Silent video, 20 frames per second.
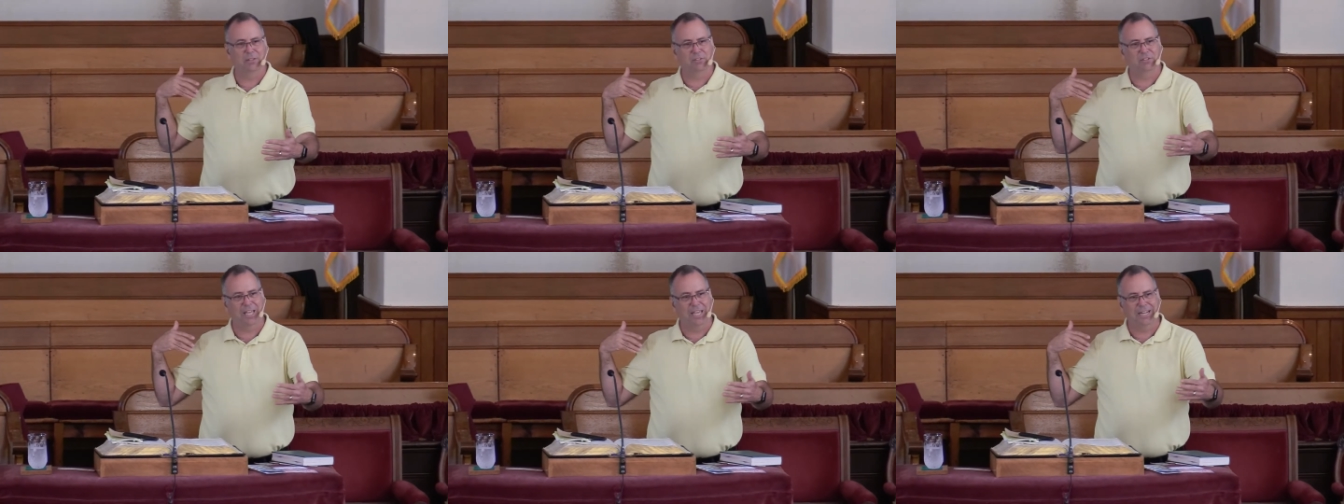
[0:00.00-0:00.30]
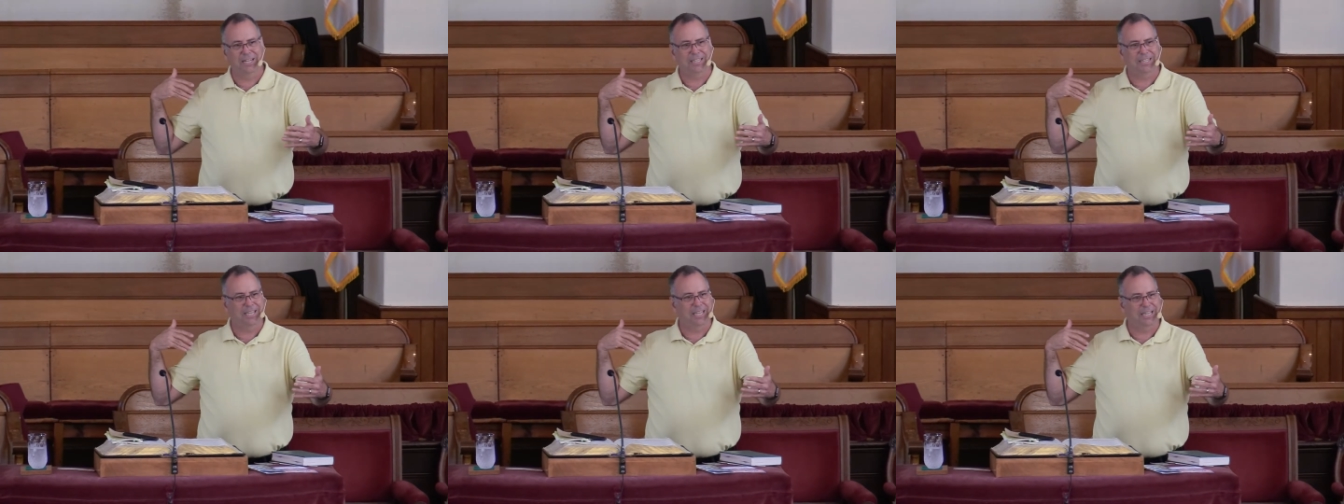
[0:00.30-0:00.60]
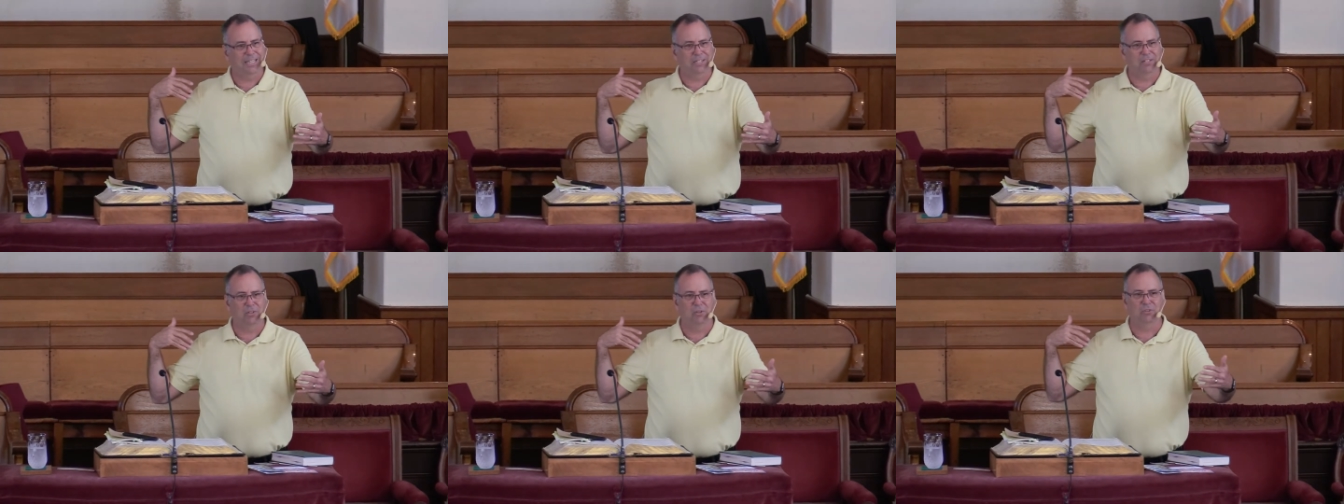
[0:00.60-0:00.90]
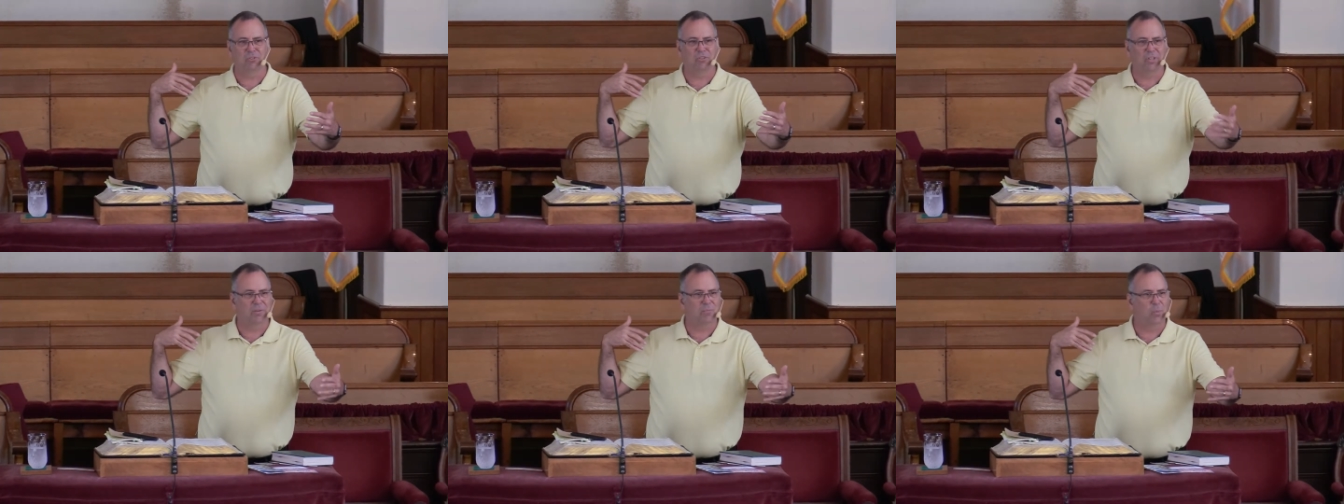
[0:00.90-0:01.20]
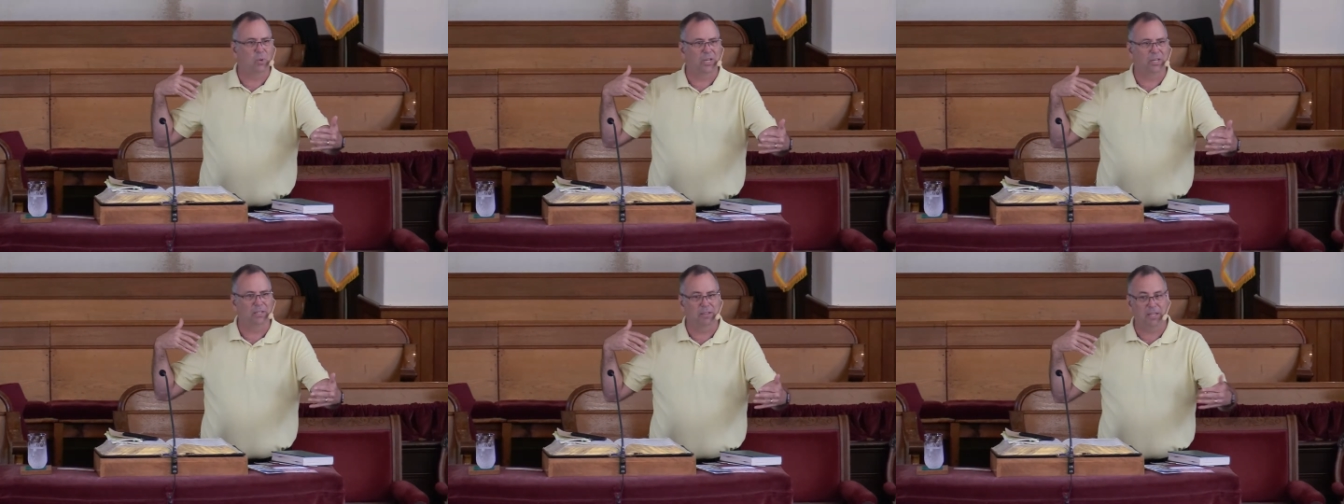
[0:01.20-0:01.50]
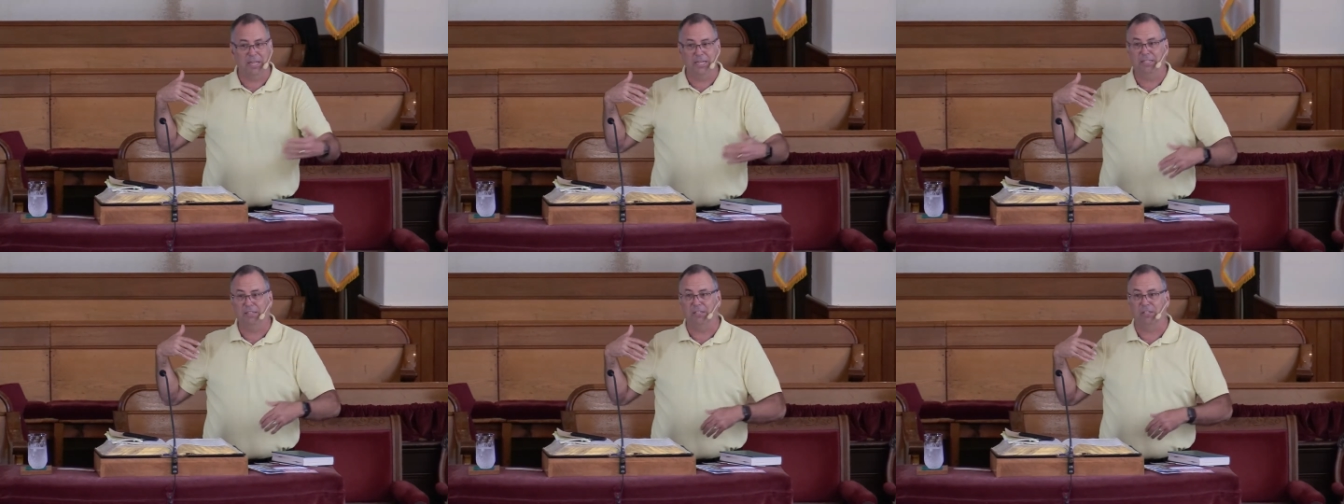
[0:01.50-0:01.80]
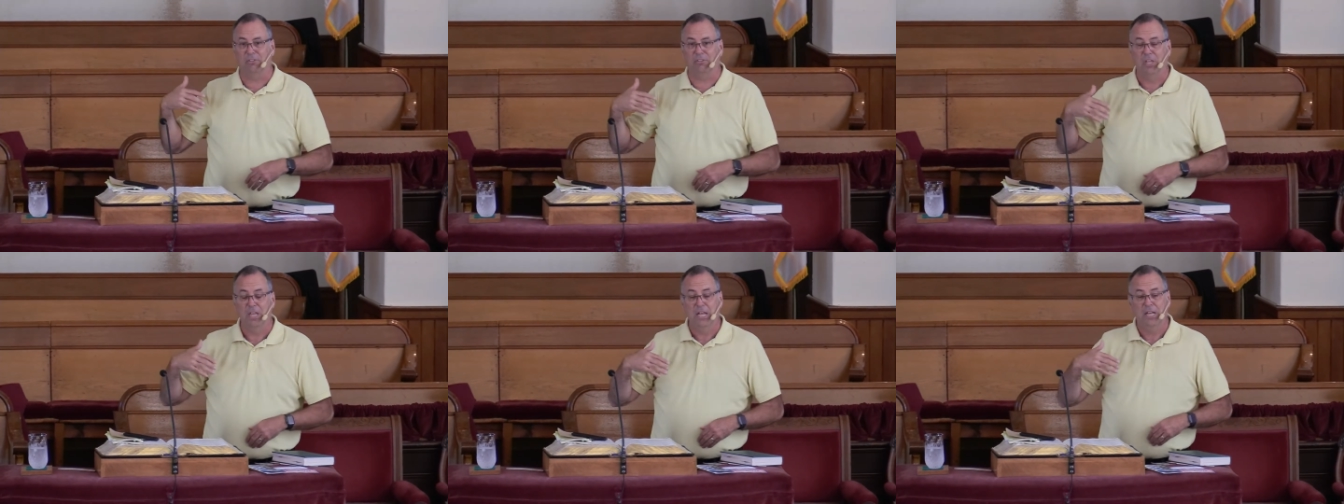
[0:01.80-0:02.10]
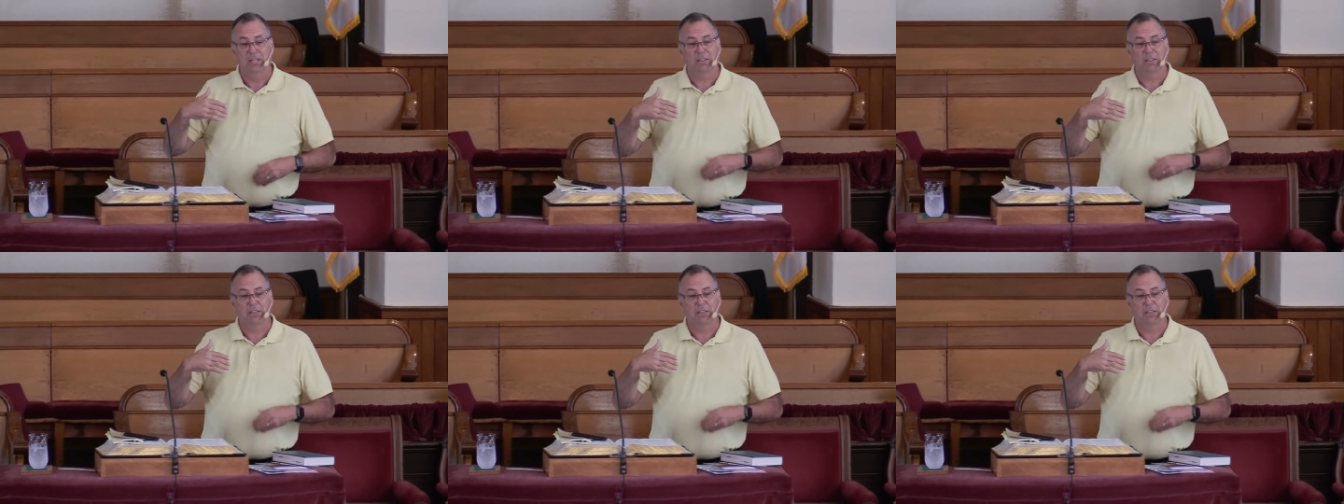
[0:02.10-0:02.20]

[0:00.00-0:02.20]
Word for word: dedicated or some way like this,